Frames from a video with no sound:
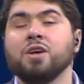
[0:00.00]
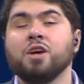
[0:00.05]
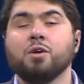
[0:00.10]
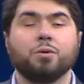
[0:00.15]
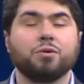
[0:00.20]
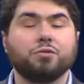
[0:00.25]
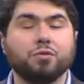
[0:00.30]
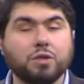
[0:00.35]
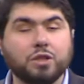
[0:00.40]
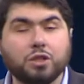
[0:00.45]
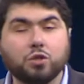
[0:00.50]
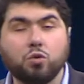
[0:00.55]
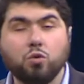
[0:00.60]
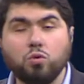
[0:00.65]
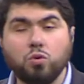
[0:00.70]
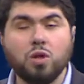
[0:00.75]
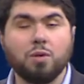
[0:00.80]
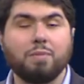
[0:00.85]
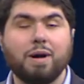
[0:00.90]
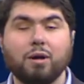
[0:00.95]
What's really
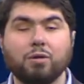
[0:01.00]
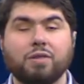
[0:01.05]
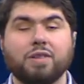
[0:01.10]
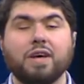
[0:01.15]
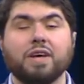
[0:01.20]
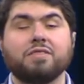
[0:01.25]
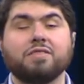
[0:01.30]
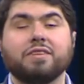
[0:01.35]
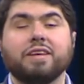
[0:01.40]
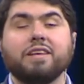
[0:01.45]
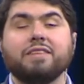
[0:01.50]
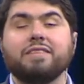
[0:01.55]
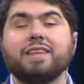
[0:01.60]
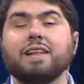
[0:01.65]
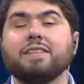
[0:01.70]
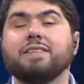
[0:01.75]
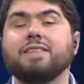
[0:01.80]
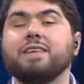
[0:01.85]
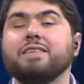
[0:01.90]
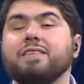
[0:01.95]
cool about this is
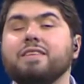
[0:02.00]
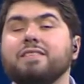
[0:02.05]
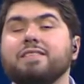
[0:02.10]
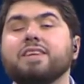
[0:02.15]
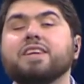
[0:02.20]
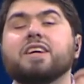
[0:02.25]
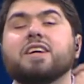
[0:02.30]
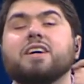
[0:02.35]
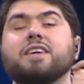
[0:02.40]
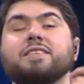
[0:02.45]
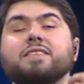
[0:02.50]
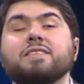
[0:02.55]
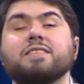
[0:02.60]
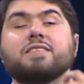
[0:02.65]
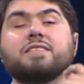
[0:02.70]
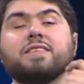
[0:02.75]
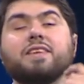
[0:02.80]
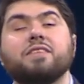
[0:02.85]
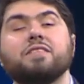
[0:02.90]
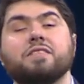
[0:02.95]
that this is a
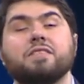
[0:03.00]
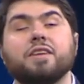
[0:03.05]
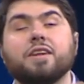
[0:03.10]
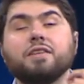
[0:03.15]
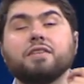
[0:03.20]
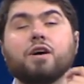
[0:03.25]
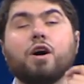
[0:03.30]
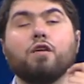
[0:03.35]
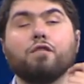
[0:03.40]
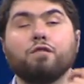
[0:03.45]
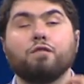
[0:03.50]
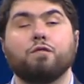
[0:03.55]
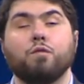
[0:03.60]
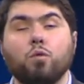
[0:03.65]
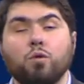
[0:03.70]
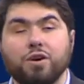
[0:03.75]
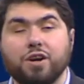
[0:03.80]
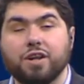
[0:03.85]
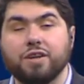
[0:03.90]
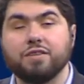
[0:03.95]
consistent
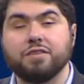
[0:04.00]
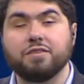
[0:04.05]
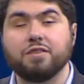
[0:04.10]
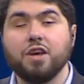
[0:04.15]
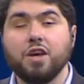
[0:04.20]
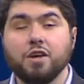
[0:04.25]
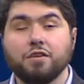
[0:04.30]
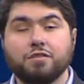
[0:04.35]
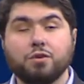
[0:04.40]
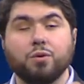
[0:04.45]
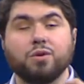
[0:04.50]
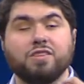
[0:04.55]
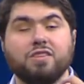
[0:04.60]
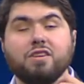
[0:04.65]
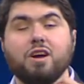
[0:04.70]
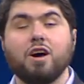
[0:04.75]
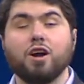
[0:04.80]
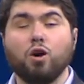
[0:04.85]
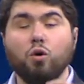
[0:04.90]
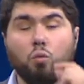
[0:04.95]
affordance. So it's
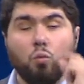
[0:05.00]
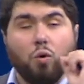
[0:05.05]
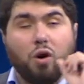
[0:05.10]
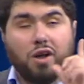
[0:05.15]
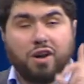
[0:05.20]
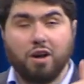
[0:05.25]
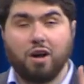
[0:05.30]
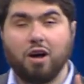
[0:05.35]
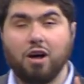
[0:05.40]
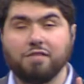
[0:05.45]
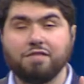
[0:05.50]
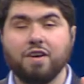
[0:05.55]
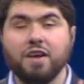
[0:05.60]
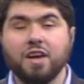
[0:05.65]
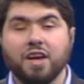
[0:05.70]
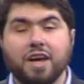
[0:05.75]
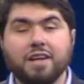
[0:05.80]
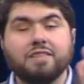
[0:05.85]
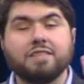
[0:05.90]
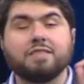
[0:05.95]
not a one-off,
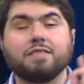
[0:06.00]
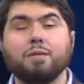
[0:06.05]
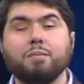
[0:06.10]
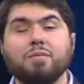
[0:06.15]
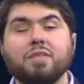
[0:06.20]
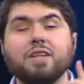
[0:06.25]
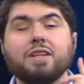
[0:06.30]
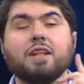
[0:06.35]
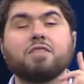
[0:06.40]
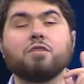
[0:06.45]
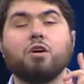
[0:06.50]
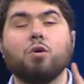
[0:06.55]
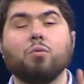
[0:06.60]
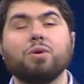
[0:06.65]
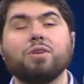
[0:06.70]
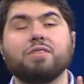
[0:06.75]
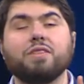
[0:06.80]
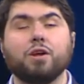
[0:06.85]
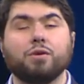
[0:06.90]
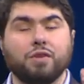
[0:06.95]
it's something that's
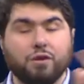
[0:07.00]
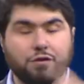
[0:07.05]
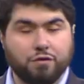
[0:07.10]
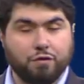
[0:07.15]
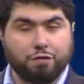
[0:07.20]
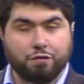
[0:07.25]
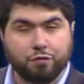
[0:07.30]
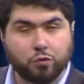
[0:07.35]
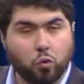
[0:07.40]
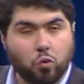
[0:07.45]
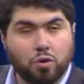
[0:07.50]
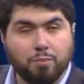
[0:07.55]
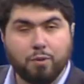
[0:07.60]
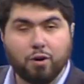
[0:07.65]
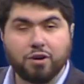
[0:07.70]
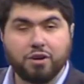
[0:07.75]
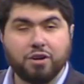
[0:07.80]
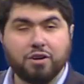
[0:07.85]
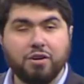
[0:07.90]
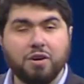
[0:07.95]
always there. There's a floor
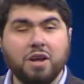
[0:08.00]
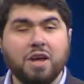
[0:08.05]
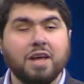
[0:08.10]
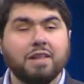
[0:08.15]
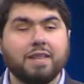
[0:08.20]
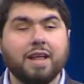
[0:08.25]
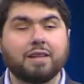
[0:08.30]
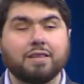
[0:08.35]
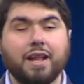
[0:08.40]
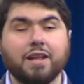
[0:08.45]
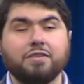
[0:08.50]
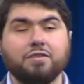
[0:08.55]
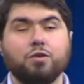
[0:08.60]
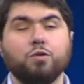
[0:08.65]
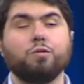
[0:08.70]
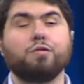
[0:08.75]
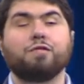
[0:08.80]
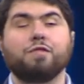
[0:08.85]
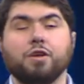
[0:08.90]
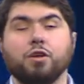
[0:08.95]
marker that lets you
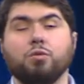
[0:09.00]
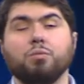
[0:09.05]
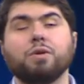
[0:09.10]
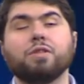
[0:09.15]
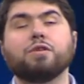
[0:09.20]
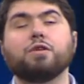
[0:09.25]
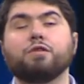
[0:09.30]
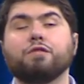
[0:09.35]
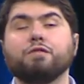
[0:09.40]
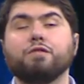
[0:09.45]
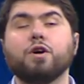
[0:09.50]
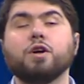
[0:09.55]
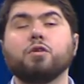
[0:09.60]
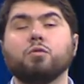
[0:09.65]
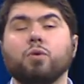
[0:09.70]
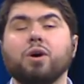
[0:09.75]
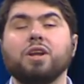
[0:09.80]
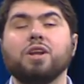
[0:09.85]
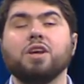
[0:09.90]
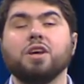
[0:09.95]
feel with your foot
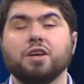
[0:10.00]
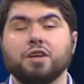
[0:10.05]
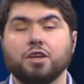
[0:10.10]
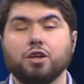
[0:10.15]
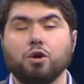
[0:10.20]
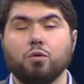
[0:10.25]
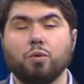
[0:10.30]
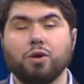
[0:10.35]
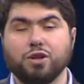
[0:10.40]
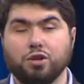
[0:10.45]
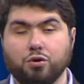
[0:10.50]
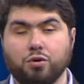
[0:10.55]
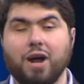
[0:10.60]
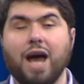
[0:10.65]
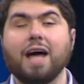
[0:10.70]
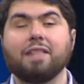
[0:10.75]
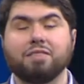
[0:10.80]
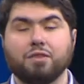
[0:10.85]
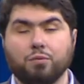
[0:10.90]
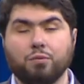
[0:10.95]
when you're
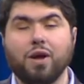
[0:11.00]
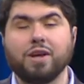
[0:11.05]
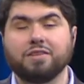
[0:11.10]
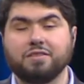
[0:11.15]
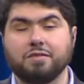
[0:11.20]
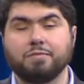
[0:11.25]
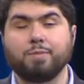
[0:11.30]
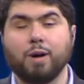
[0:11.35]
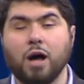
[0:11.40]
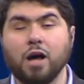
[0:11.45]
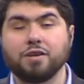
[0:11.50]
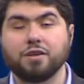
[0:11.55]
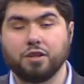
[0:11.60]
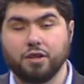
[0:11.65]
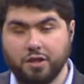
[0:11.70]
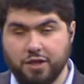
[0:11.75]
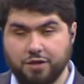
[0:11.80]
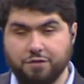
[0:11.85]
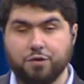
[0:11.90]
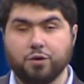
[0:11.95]
at the right spot.
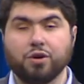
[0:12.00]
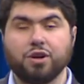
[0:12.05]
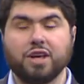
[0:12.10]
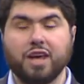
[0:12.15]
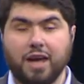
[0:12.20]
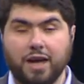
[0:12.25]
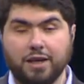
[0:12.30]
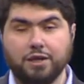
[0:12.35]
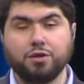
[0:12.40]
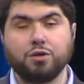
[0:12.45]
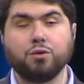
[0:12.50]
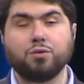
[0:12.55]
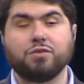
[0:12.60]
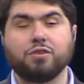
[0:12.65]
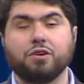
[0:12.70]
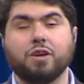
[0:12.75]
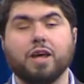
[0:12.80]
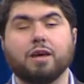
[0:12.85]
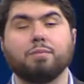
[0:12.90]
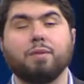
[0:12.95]
If you're a cane
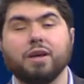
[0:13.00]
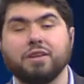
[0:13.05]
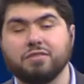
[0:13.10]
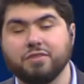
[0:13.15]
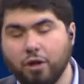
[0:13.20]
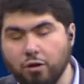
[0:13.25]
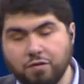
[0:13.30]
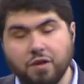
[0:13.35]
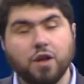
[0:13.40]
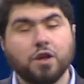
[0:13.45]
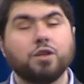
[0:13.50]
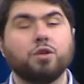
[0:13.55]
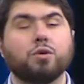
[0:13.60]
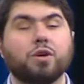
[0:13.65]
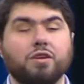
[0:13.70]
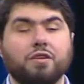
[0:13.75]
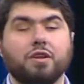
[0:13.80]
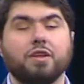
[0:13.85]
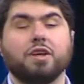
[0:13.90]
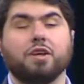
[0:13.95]
user like myself,
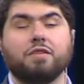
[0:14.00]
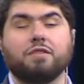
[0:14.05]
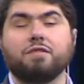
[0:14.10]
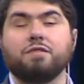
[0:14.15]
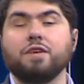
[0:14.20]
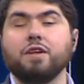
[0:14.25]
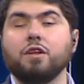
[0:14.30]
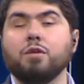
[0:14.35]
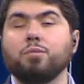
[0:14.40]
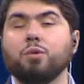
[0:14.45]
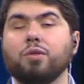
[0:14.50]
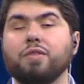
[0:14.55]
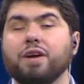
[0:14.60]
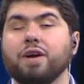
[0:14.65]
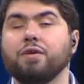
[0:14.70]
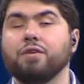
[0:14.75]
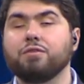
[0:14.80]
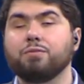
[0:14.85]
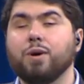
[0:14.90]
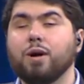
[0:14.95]
it's feelable
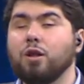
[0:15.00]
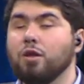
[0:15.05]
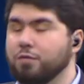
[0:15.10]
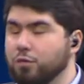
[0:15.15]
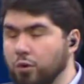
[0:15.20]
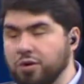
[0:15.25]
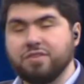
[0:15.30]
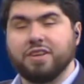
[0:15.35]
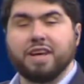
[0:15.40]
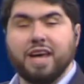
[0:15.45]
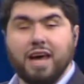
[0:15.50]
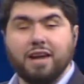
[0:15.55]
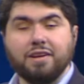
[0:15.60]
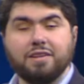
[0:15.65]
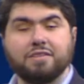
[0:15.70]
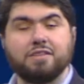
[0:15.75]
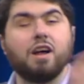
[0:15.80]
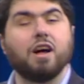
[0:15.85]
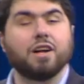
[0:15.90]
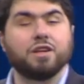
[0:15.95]
there as well. Of course, again,
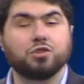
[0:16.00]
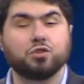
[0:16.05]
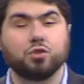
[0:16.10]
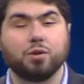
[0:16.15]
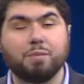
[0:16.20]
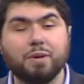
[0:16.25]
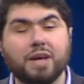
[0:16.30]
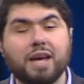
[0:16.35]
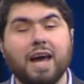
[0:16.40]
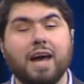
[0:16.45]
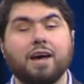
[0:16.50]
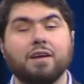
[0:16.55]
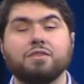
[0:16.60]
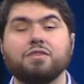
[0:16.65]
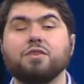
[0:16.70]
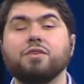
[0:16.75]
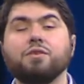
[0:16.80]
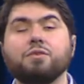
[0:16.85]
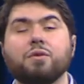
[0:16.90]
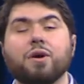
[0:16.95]
it's not a tripping
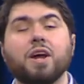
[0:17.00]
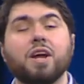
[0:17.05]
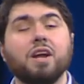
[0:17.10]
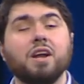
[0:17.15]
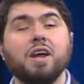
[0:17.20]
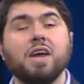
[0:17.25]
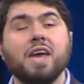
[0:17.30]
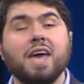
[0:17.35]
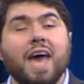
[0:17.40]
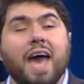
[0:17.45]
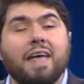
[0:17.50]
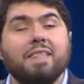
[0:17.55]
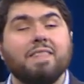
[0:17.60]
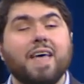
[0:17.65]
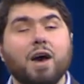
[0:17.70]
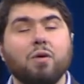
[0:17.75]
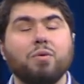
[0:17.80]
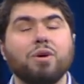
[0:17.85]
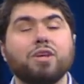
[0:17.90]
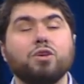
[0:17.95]
hazard, right? And
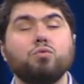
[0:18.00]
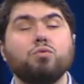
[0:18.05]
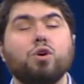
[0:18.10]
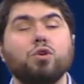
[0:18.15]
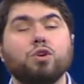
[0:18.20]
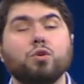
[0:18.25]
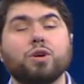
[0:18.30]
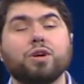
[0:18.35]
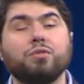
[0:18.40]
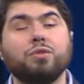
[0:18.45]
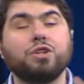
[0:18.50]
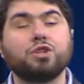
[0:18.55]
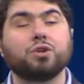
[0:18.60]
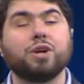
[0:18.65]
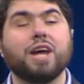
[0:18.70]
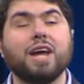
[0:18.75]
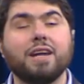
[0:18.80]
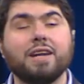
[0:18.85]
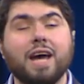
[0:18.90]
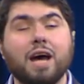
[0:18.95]
that way, you can reach your
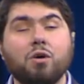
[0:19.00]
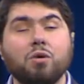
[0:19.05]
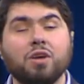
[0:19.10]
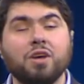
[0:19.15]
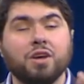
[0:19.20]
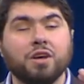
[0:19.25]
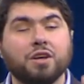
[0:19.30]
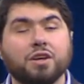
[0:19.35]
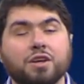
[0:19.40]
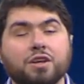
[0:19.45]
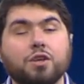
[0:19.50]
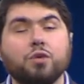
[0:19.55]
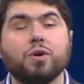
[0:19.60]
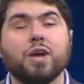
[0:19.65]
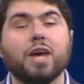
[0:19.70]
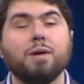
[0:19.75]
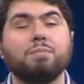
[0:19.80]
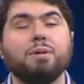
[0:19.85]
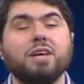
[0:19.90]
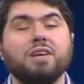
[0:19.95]
hand out,
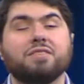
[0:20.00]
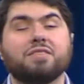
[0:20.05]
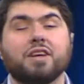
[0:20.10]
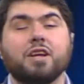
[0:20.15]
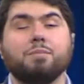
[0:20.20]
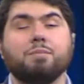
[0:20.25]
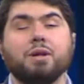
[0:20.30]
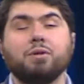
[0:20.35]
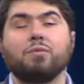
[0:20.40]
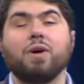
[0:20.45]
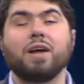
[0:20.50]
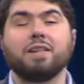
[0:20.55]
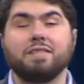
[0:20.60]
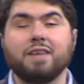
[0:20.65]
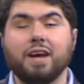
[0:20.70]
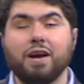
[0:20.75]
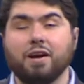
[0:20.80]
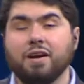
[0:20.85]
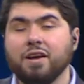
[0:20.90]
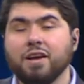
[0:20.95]
UKP is going to be right
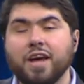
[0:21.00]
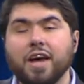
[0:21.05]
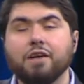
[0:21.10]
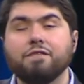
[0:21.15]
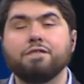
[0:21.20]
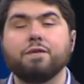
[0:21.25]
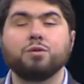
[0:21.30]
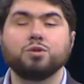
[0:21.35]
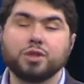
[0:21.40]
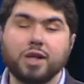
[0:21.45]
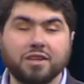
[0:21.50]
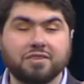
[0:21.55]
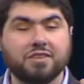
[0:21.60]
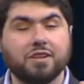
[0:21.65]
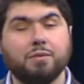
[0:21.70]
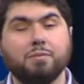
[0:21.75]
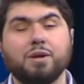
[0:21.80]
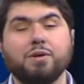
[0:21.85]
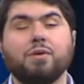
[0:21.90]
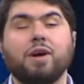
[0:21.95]
there, headphone jack's going
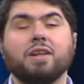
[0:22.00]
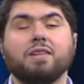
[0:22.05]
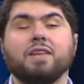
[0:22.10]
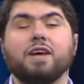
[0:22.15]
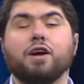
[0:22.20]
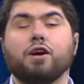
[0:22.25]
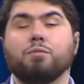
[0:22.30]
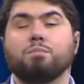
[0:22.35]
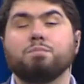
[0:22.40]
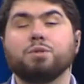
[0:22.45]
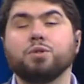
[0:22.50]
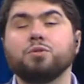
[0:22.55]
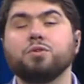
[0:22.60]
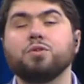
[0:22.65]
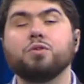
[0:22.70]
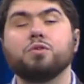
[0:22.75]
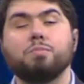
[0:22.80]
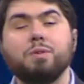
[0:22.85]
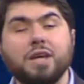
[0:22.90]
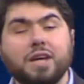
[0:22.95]
to be right there,
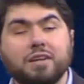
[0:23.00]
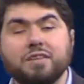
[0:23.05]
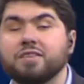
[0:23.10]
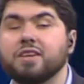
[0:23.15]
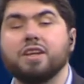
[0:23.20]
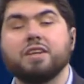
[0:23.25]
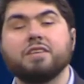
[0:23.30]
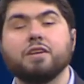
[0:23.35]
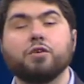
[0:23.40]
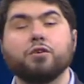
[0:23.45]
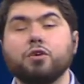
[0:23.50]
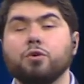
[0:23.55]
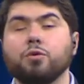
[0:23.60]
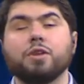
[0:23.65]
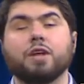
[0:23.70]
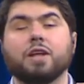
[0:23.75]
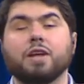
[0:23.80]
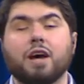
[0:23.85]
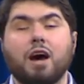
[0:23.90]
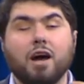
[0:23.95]
Bluetooth beacon's going to tell you
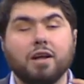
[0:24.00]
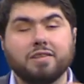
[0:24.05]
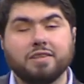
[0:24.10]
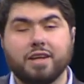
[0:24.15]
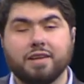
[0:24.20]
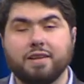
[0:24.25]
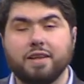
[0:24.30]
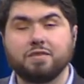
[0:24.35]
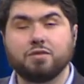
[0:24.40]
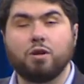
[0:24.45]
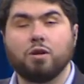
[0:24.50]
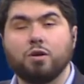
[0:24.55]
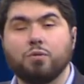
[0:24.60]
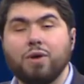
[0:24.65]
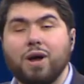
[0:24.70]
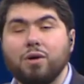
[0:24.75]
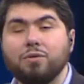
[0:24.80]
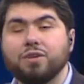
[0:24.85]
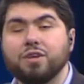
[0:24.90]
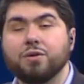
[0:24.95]
the content that's all
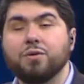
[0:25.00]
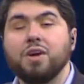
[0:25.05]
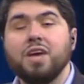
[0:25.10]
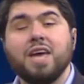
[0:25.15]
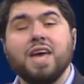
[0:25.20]
around you.